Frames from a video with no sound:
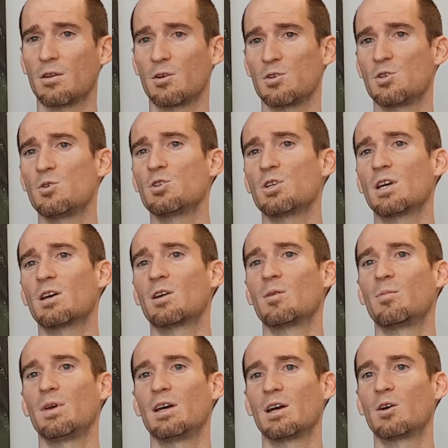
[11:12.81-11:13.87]
There's usually going
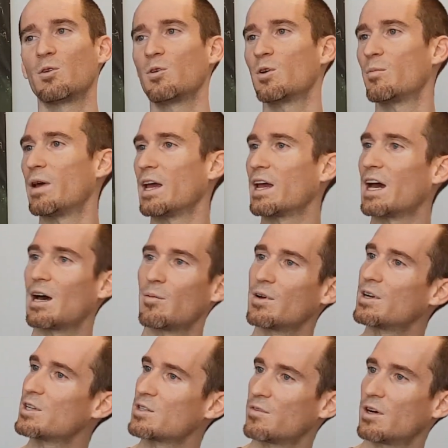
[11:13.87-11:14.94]
to be a glutamate
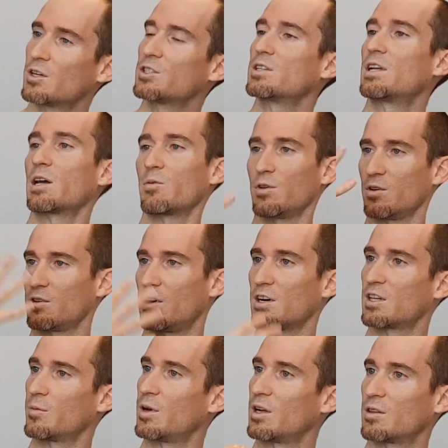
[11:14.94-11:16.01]
GABA dysfunction, like when you
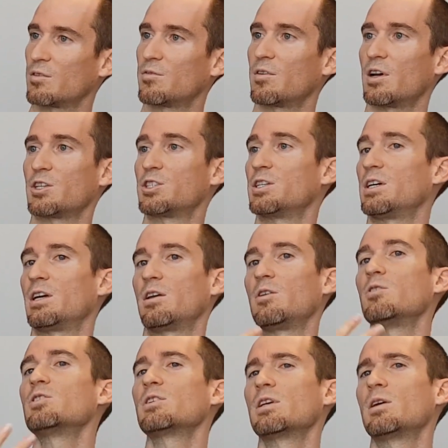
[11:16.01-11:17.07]
talked about the flushing.
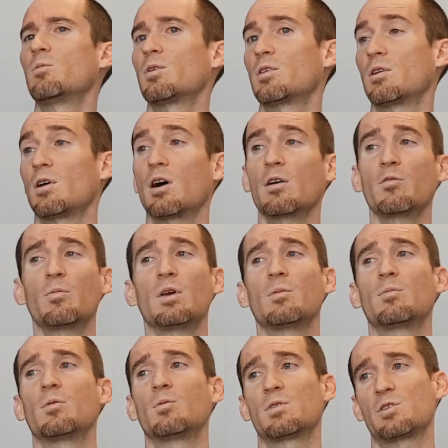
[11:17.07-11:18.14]
Usually with a lot of
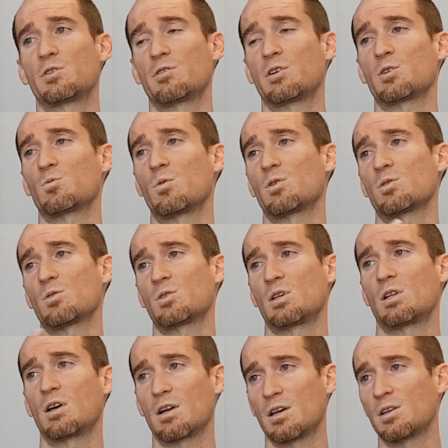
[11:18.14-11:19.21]
people with stress, we'll also see
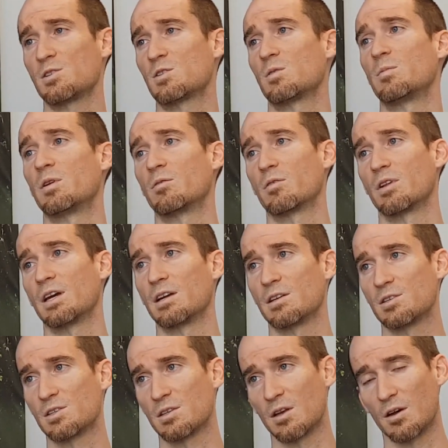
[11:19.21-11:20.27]
a lot of histamine
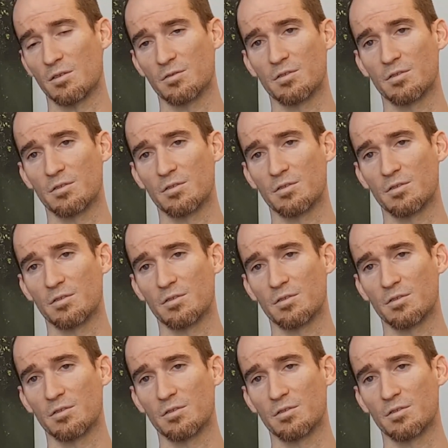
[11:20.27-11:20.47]
related stuff.